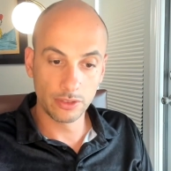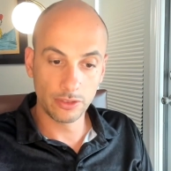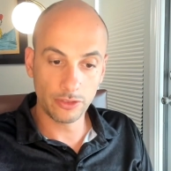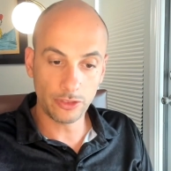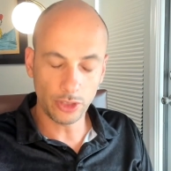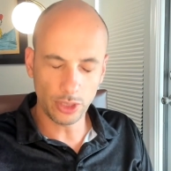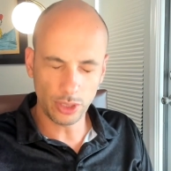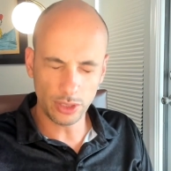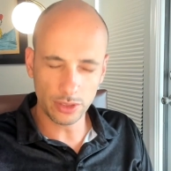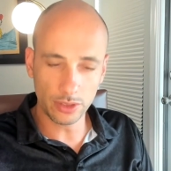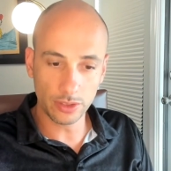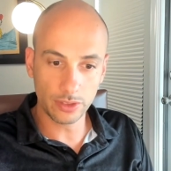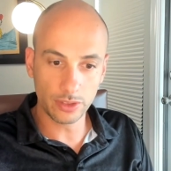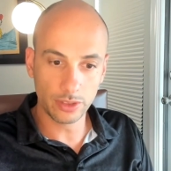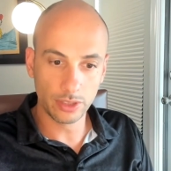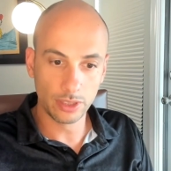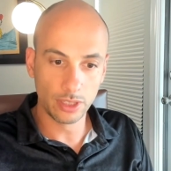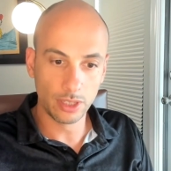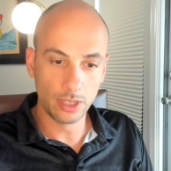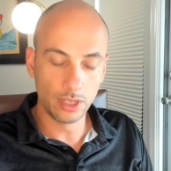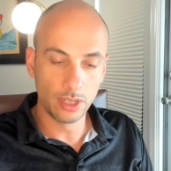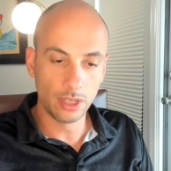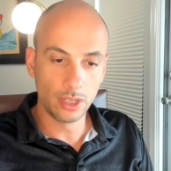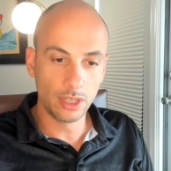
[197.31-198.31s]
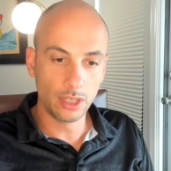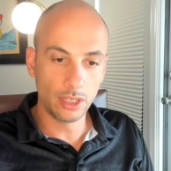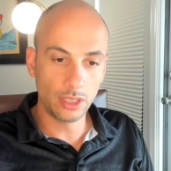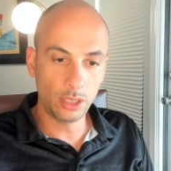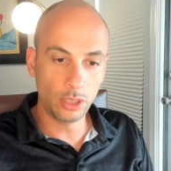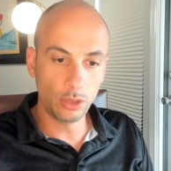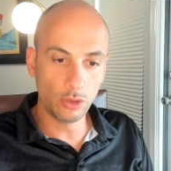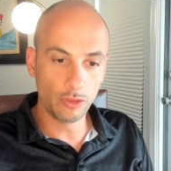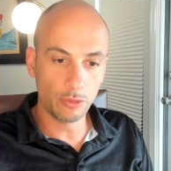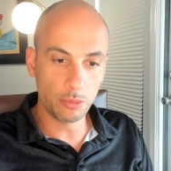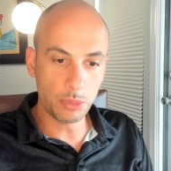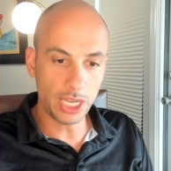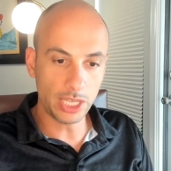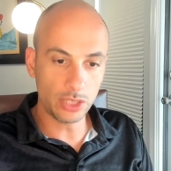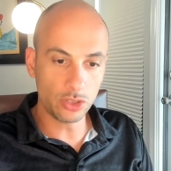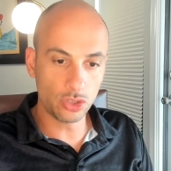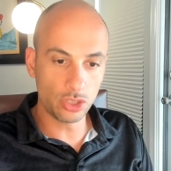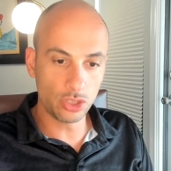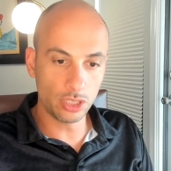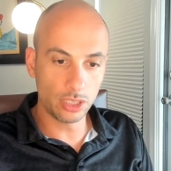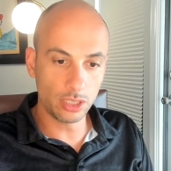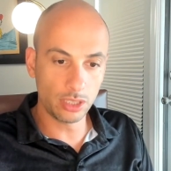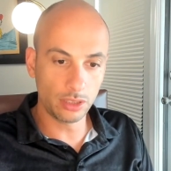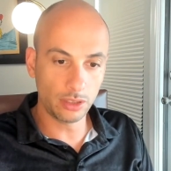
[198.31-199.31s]
First, you've
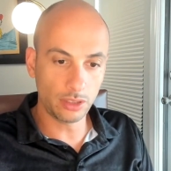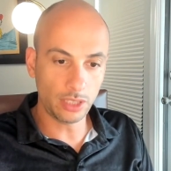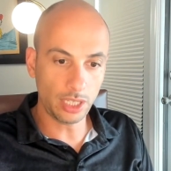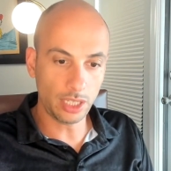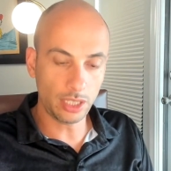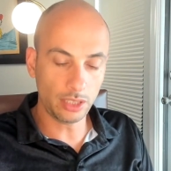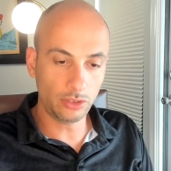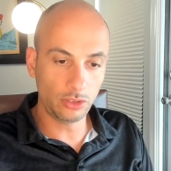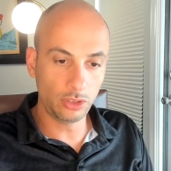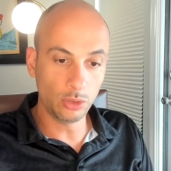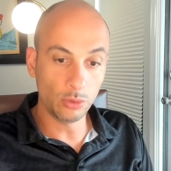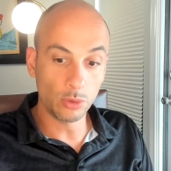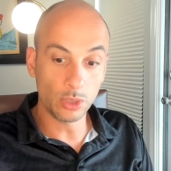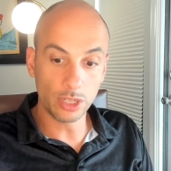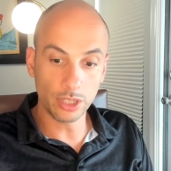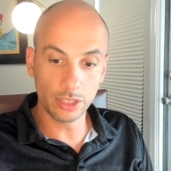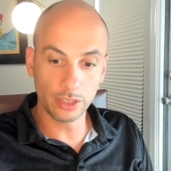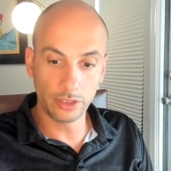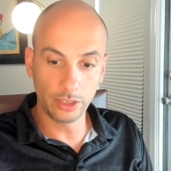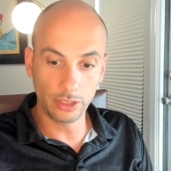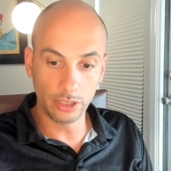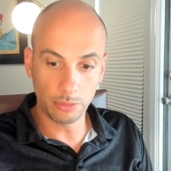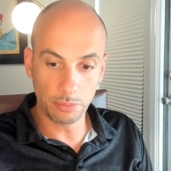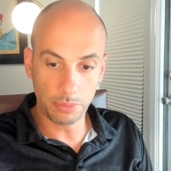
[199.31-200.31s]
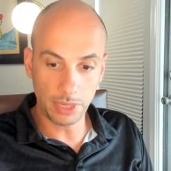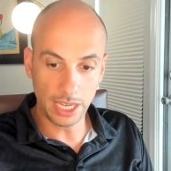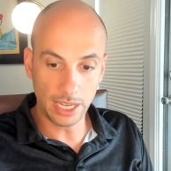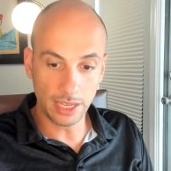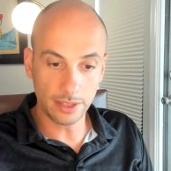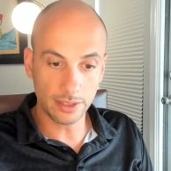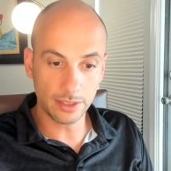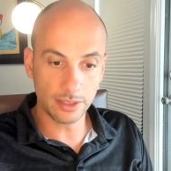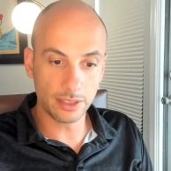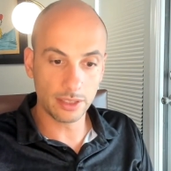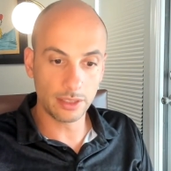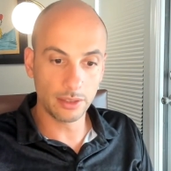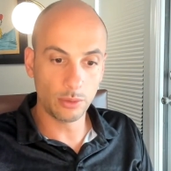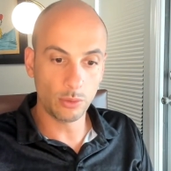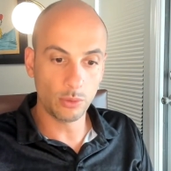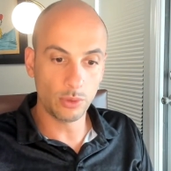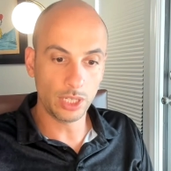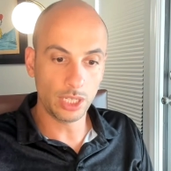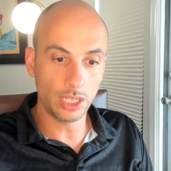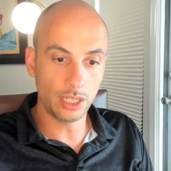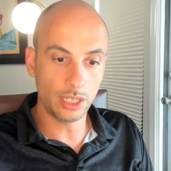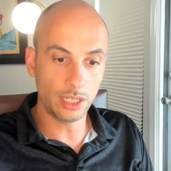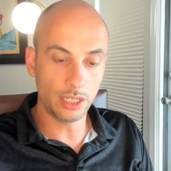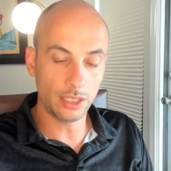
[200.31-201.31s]
mentioned that you worked in the past
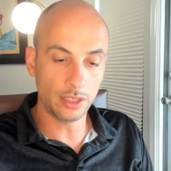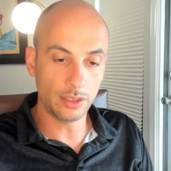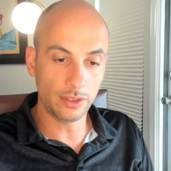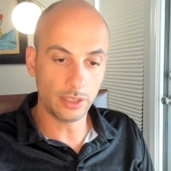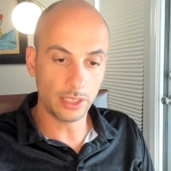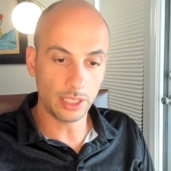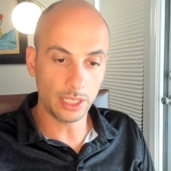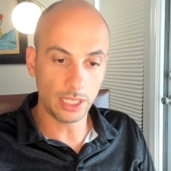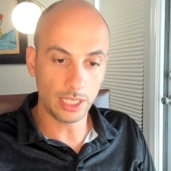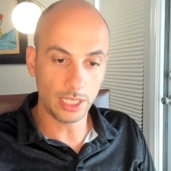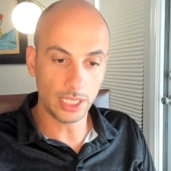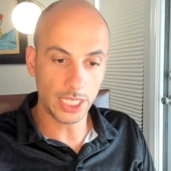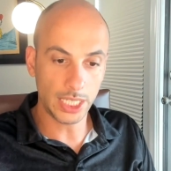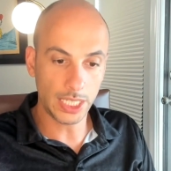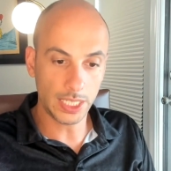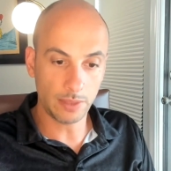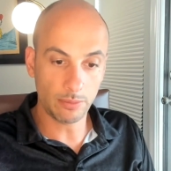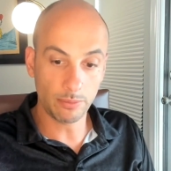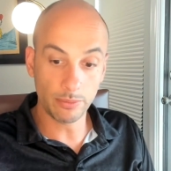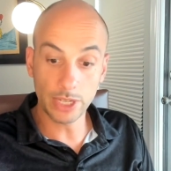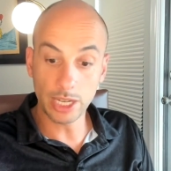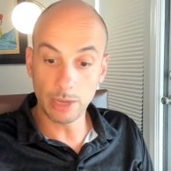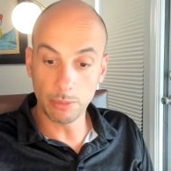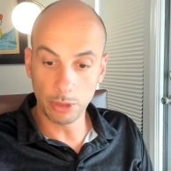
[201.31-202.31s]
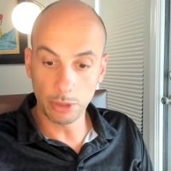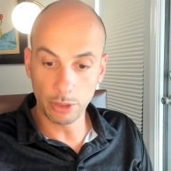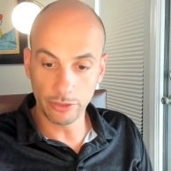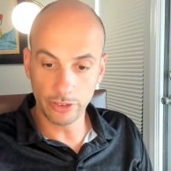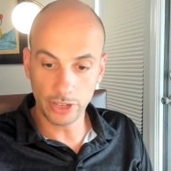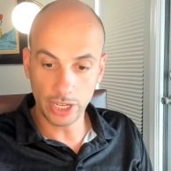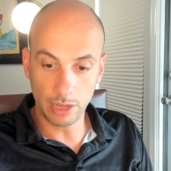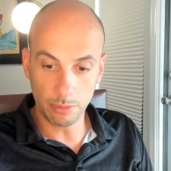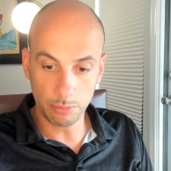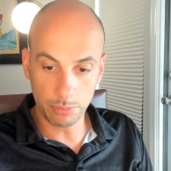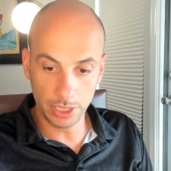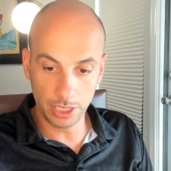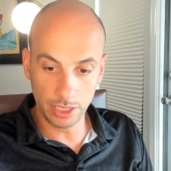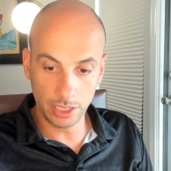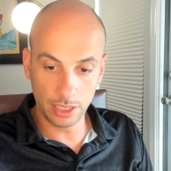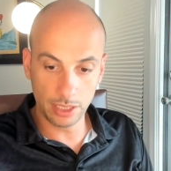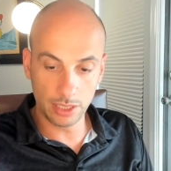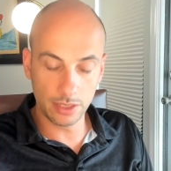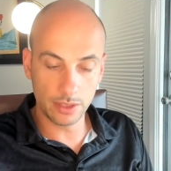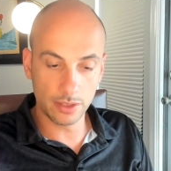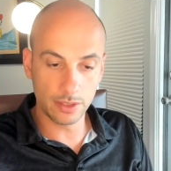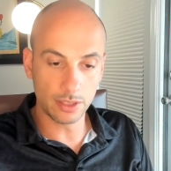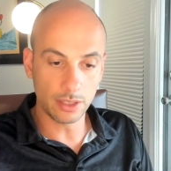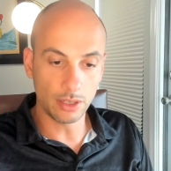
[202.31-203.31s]
with a couple of
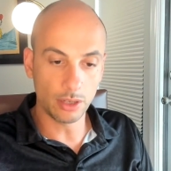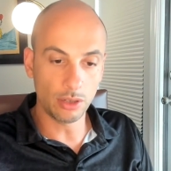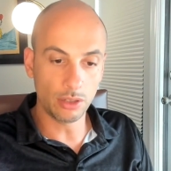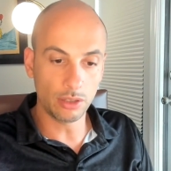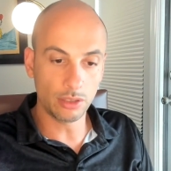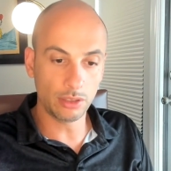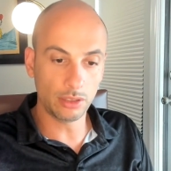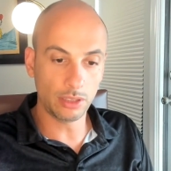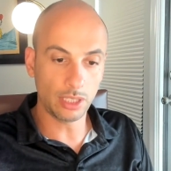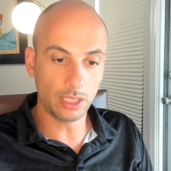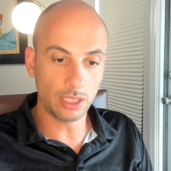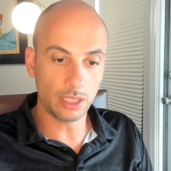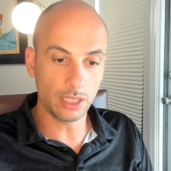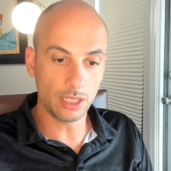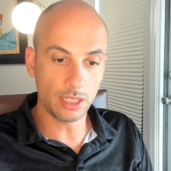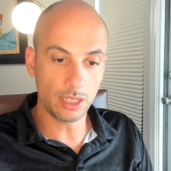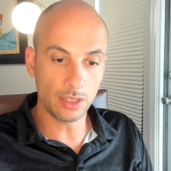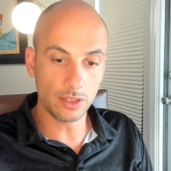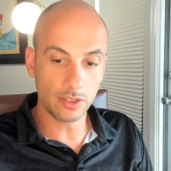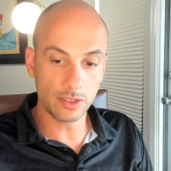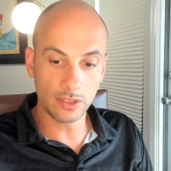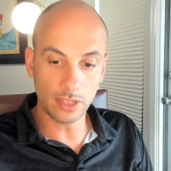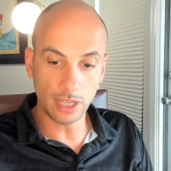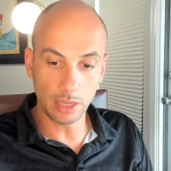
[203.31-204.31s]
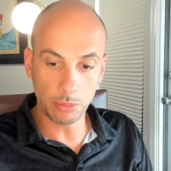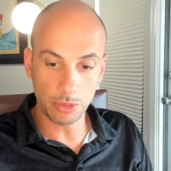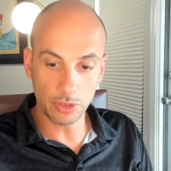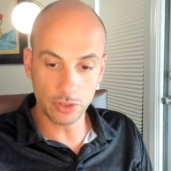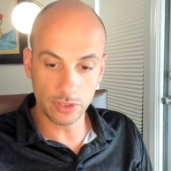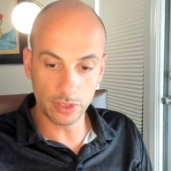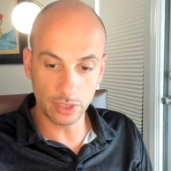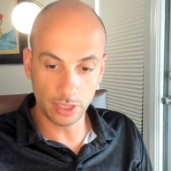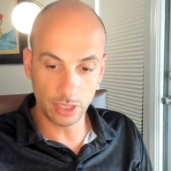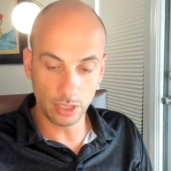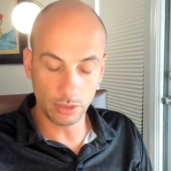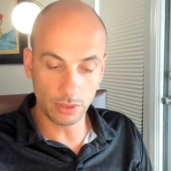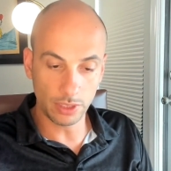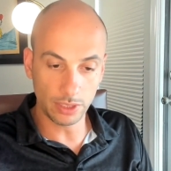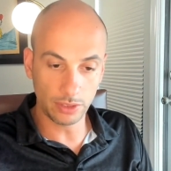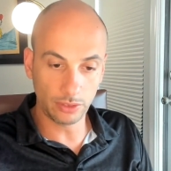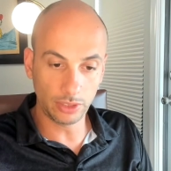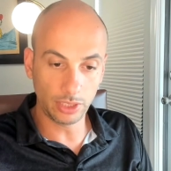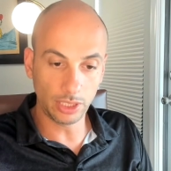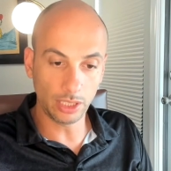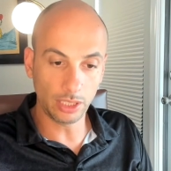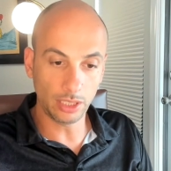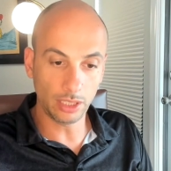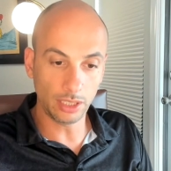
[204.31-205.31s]
companies on the
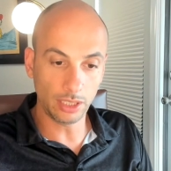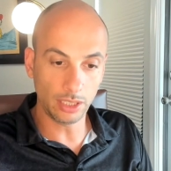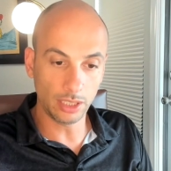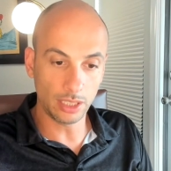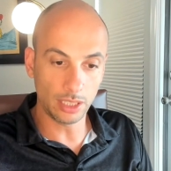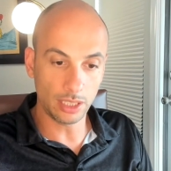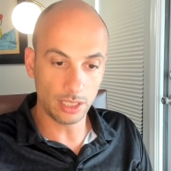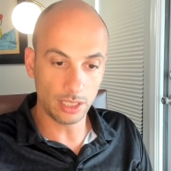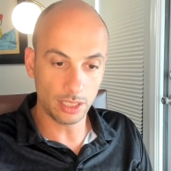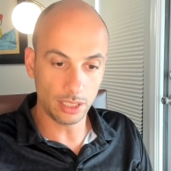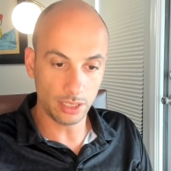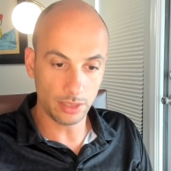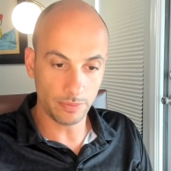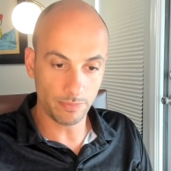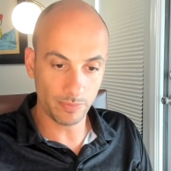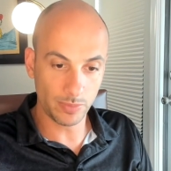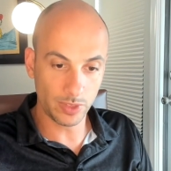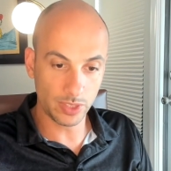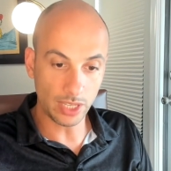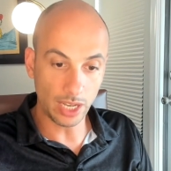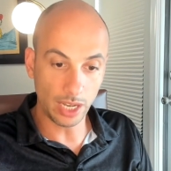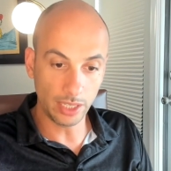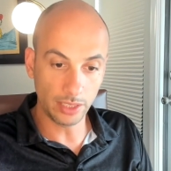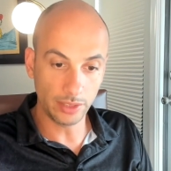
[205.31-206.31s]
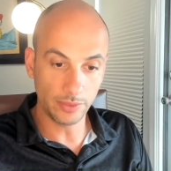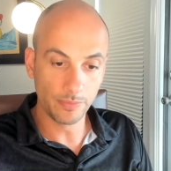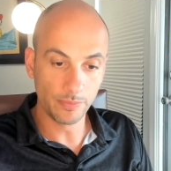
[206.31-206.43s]
cybersecurity side.